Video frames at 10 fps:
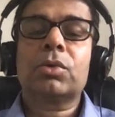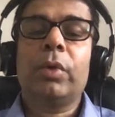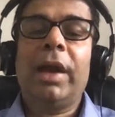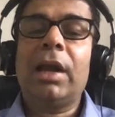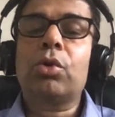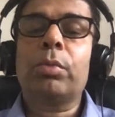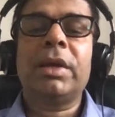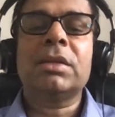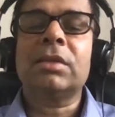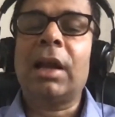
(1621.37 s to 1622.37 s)
to 8
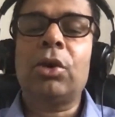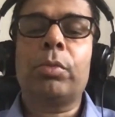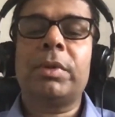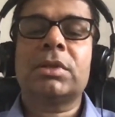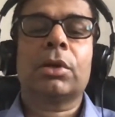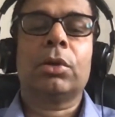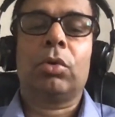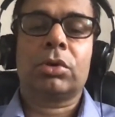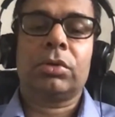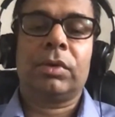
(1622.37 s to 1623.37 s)
rupees, 9 rupees a
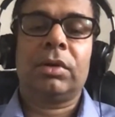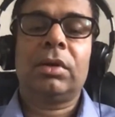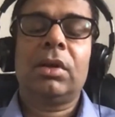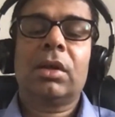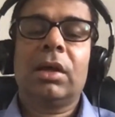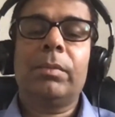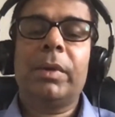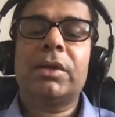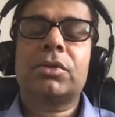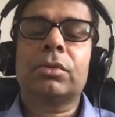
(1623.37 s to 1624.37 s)
kilowatt hour
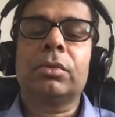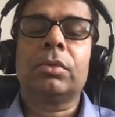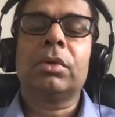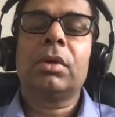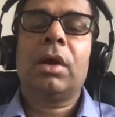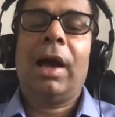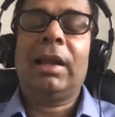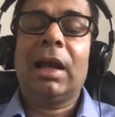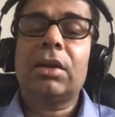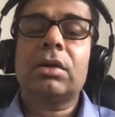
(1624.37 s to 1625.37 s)
compared to an
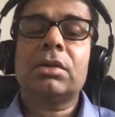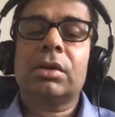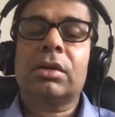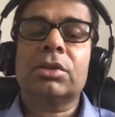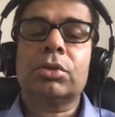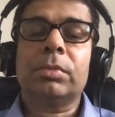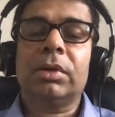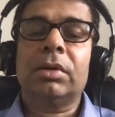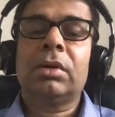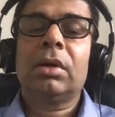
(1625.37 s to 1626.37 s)
agriculture
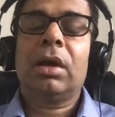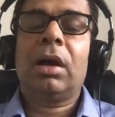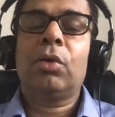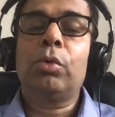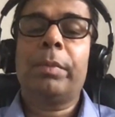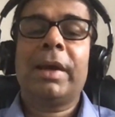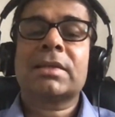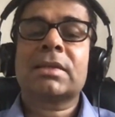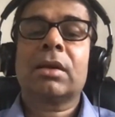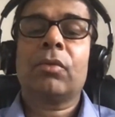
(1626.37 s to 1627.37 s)
consumer who
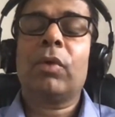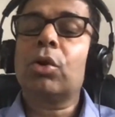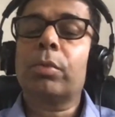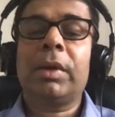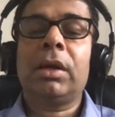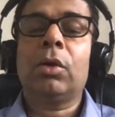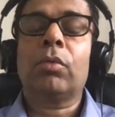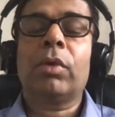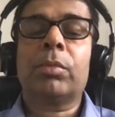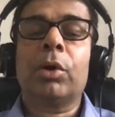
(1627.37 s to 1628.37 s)
pays 1 rupee or
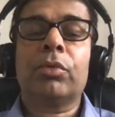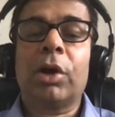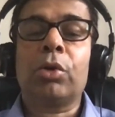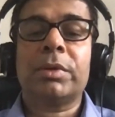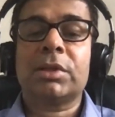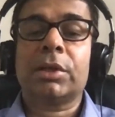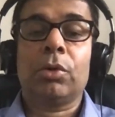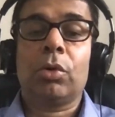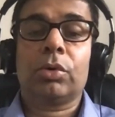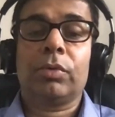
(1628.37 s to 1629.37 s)
1.5 rupees a
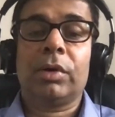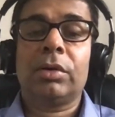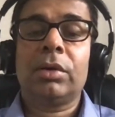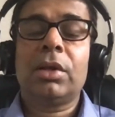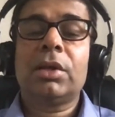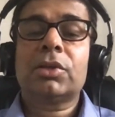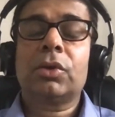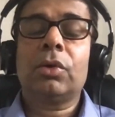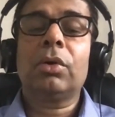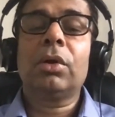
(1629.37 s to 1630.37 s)
kilowatt hour.
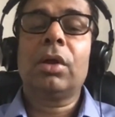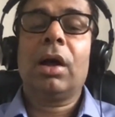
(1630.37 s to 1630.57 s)
So